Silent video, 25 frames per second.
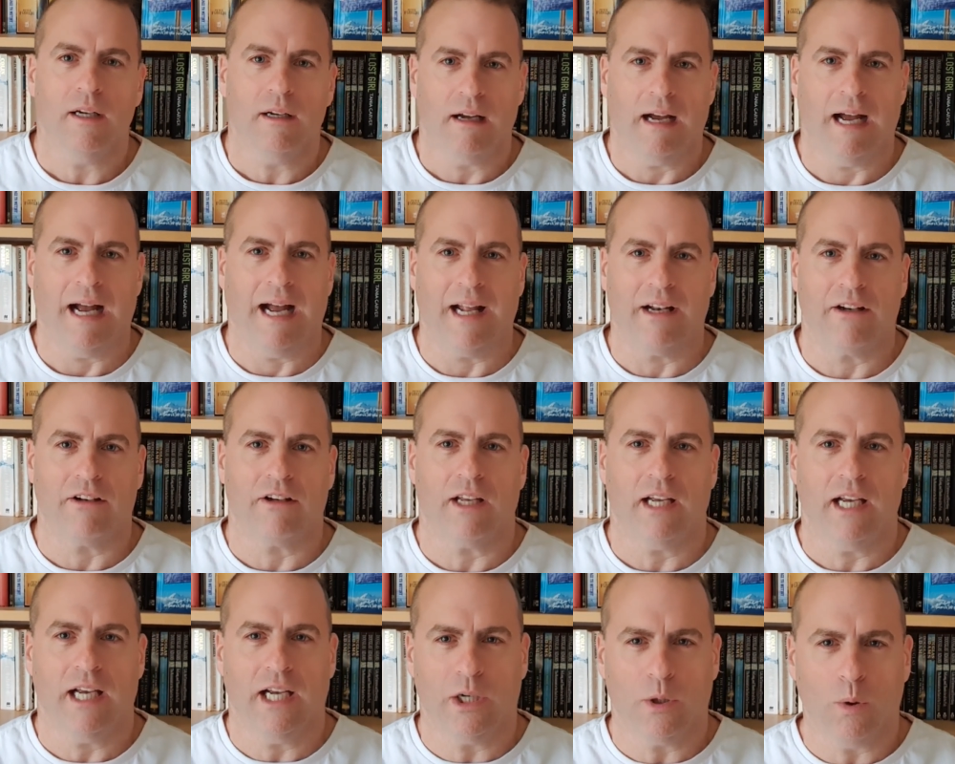
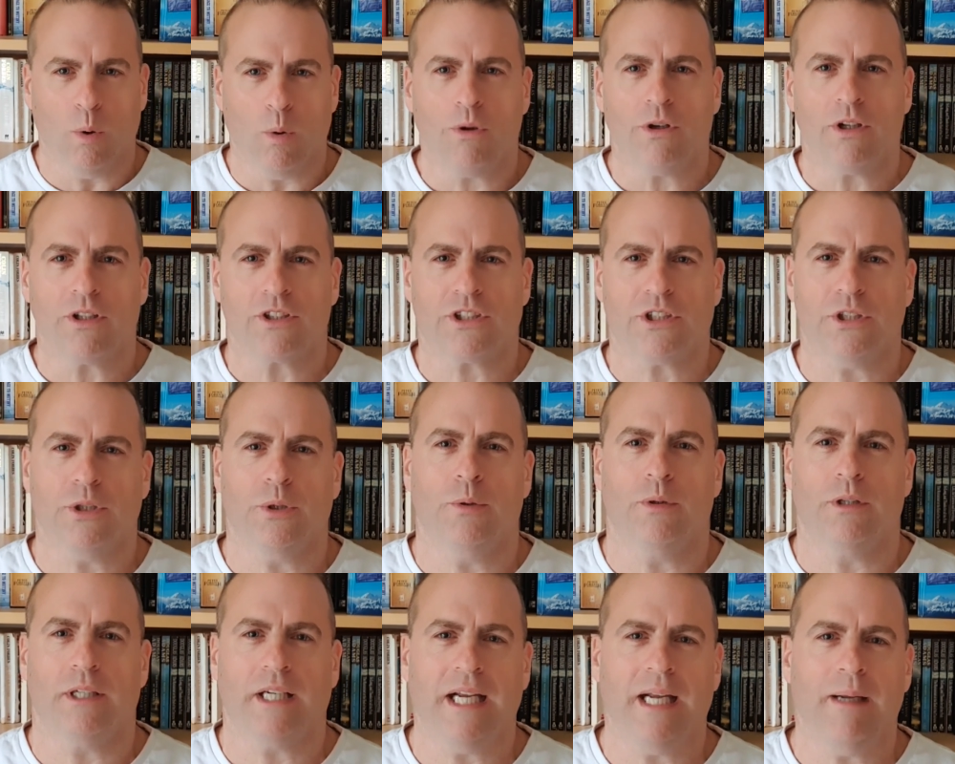And in order
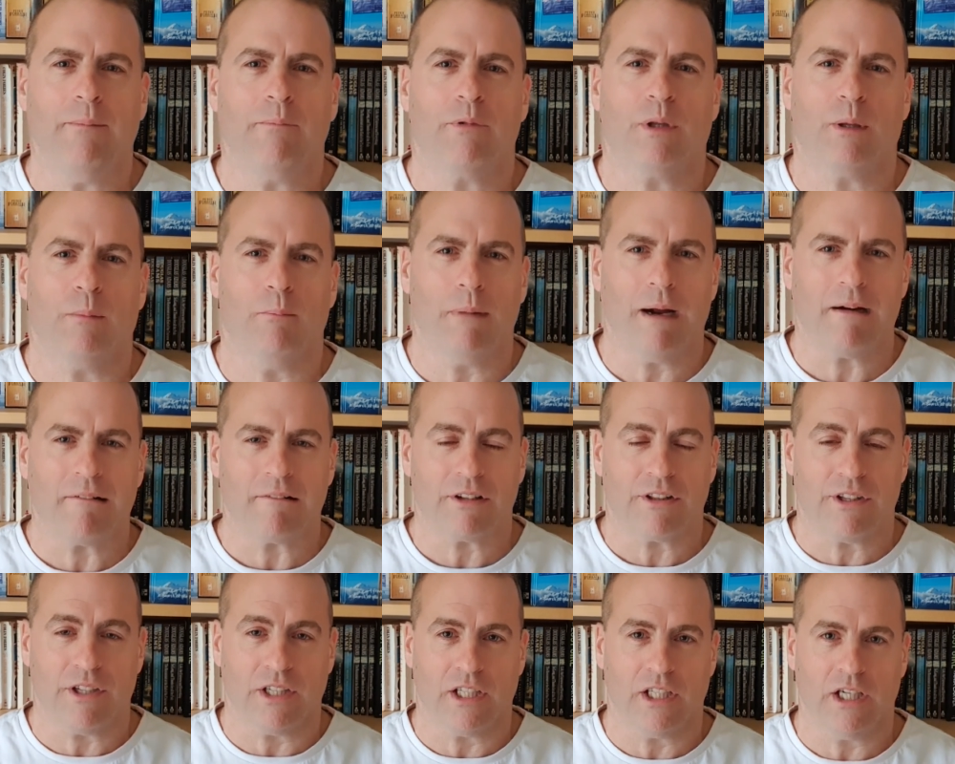to keep the
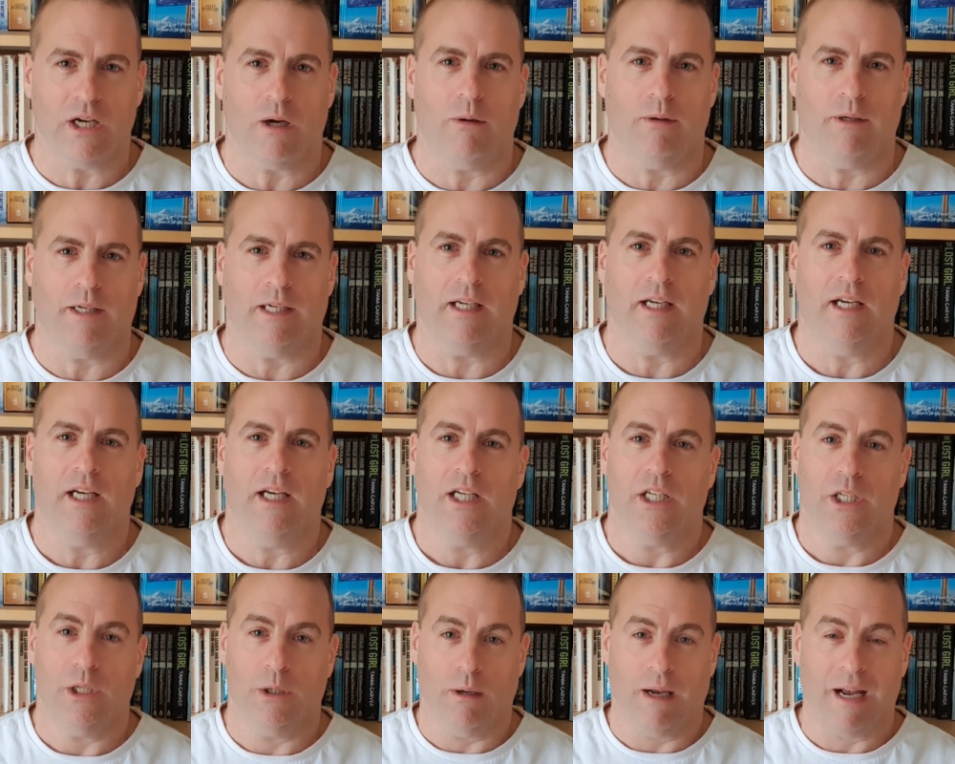marathon going,
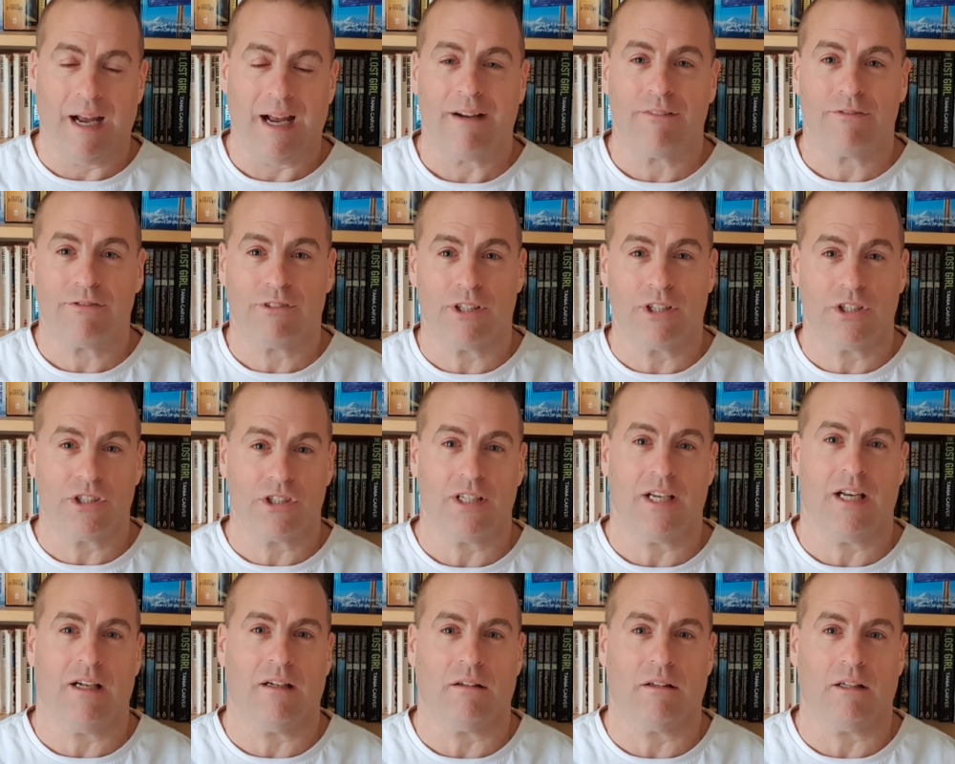you have to
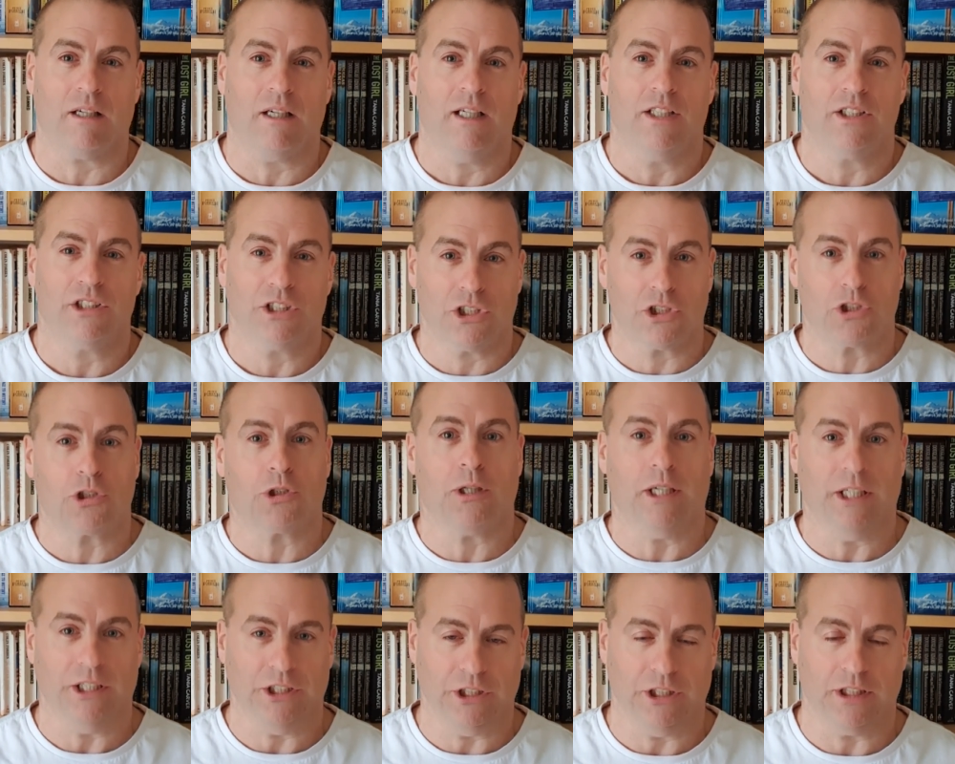sell to
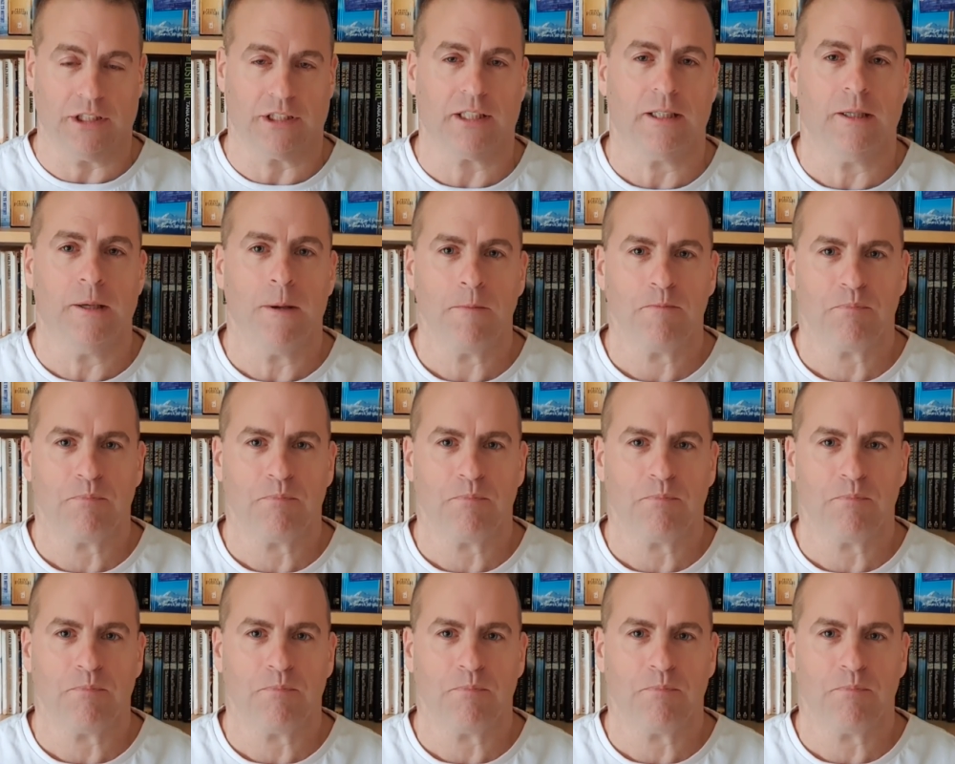strangers.